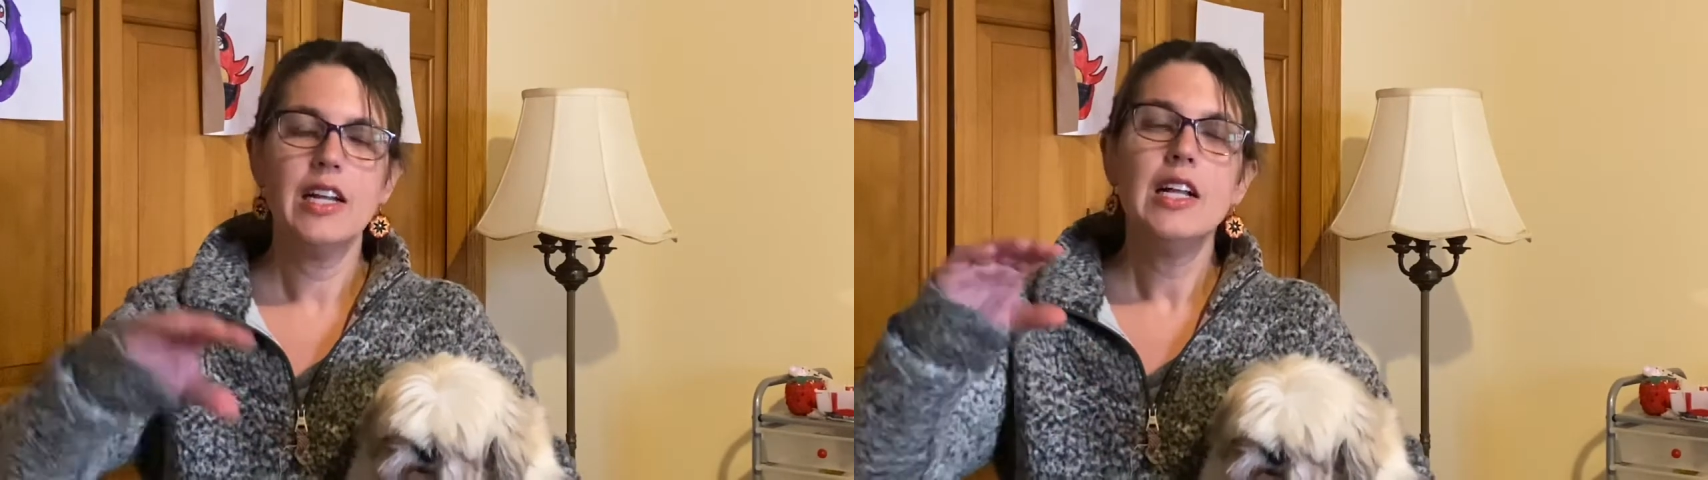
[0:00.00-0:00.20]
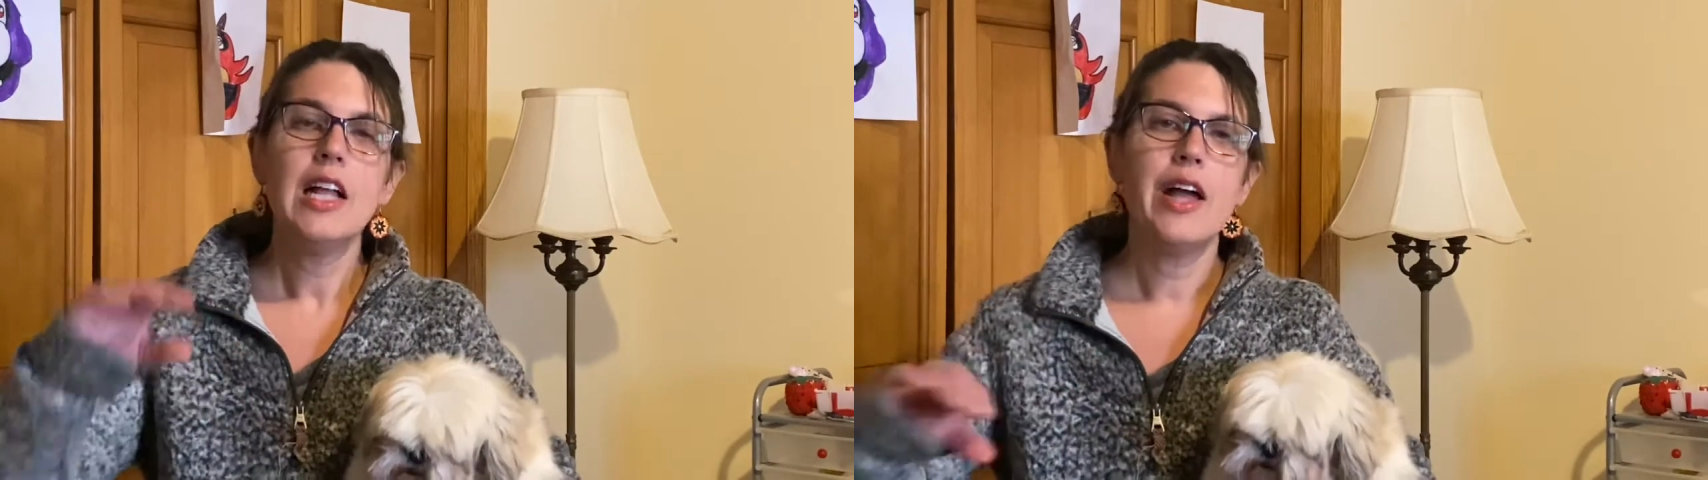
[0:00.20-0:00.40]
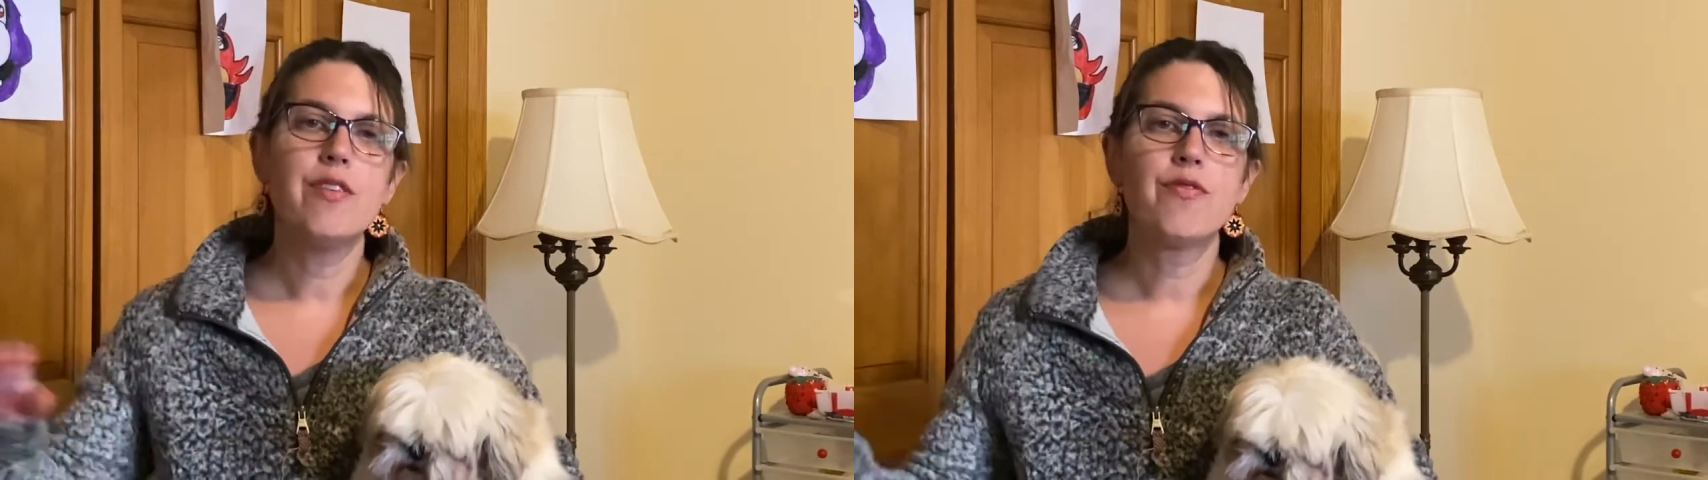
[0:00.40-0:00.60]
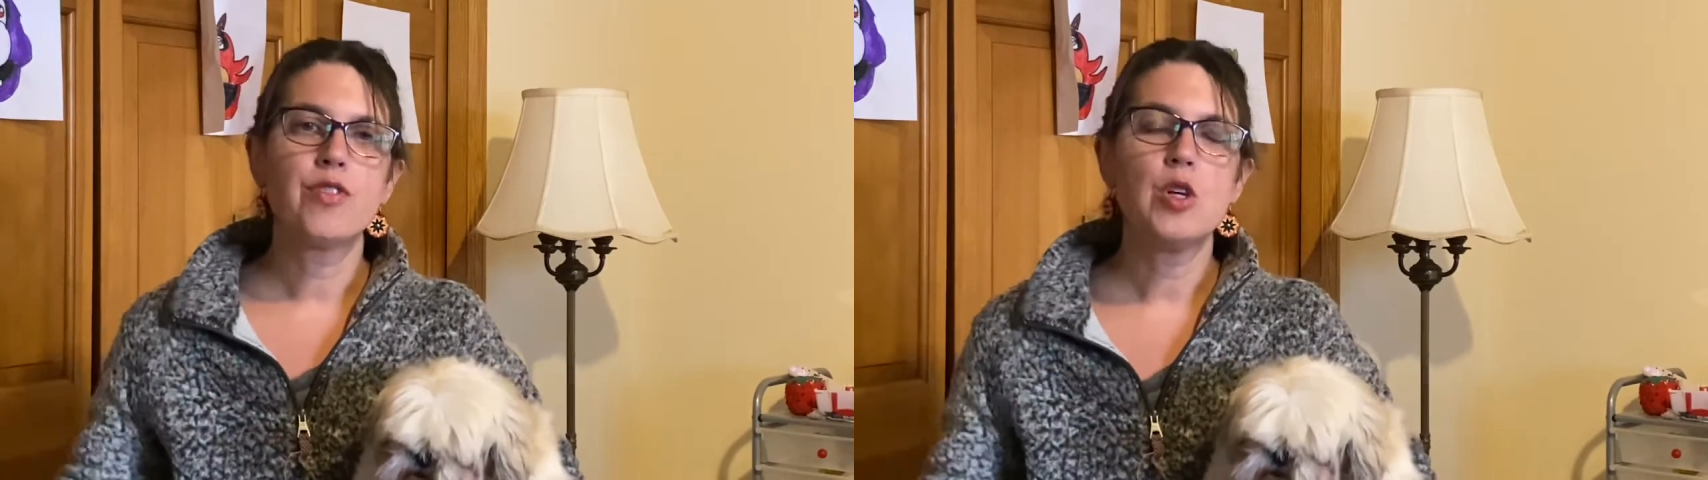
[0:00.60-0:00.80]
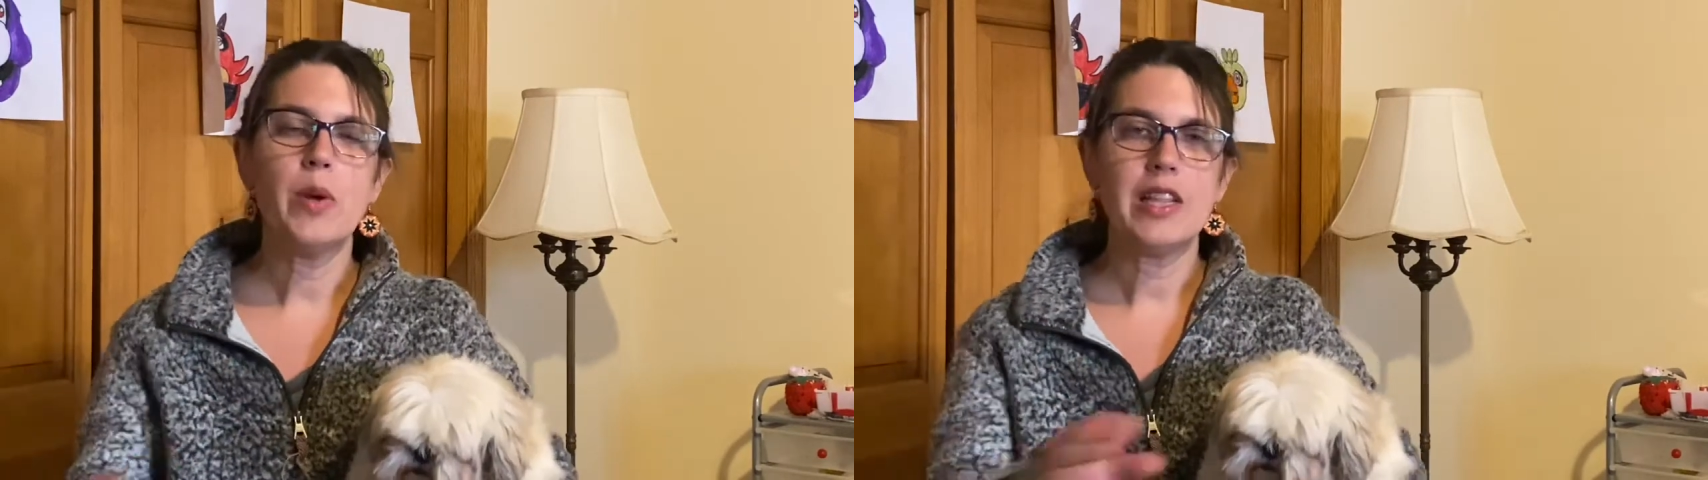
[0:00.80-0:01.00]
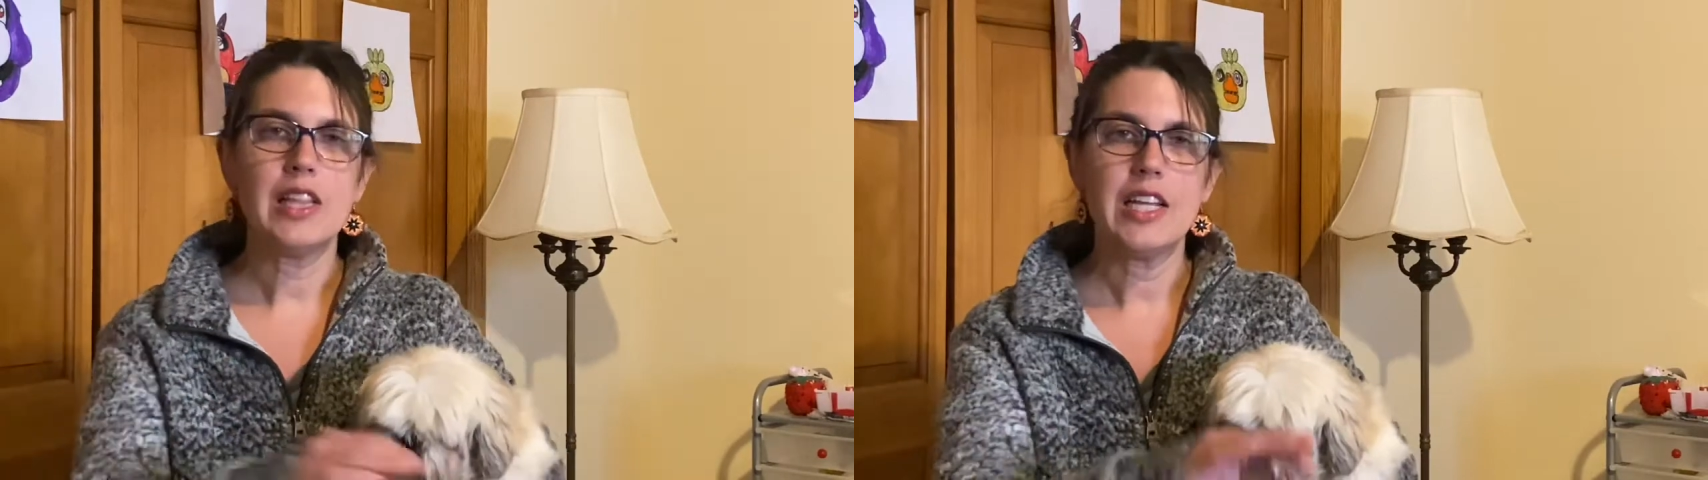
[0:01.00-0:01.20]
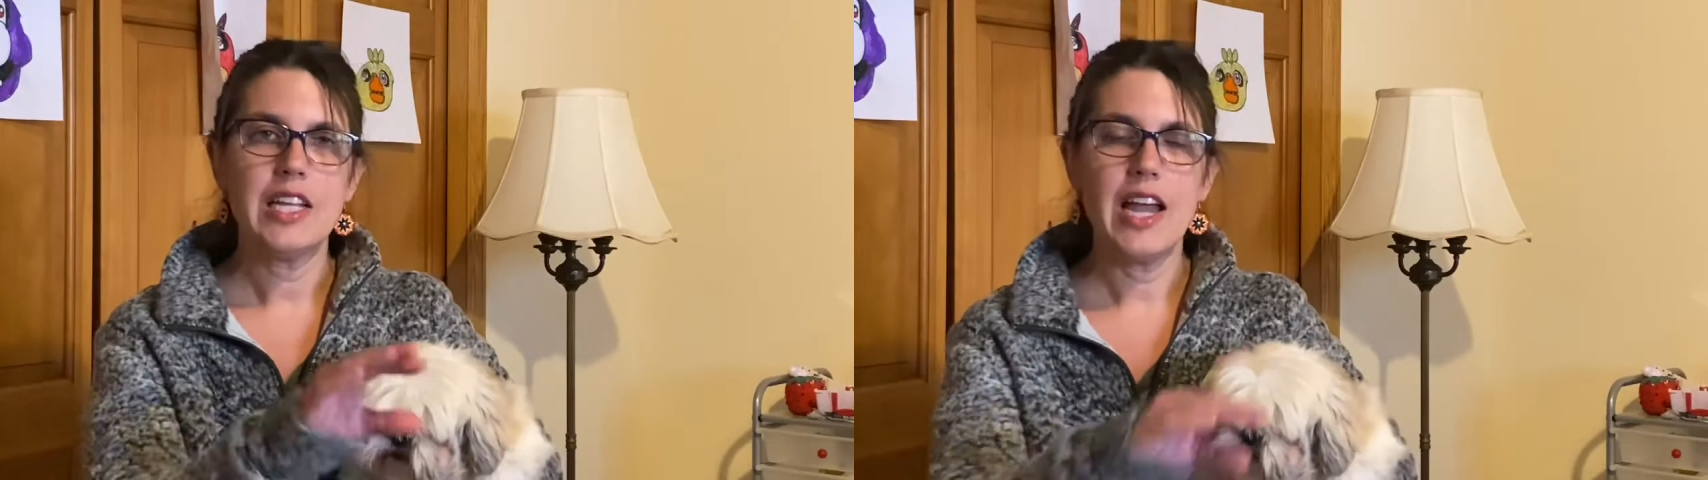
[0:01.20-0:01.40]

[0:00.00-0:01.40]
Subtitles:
and fluidly